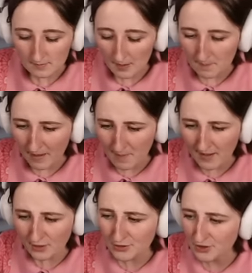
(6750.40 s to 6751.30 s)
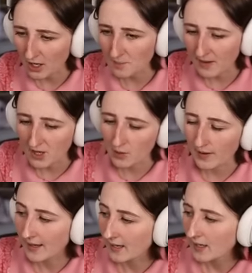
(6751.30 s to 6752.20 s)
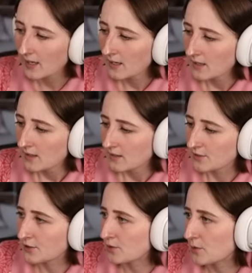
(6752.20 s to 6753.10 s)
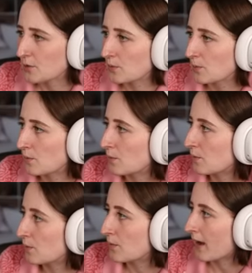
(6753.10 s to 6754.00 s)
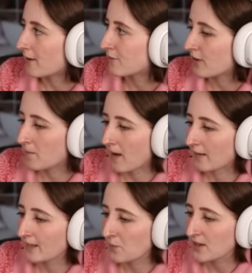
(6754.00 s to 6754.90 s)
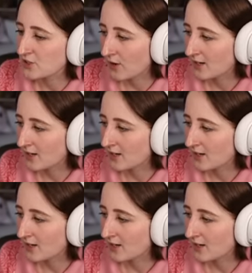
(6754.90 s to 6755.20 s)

Maybe I'll start by going to Henford on Bagley and we can try and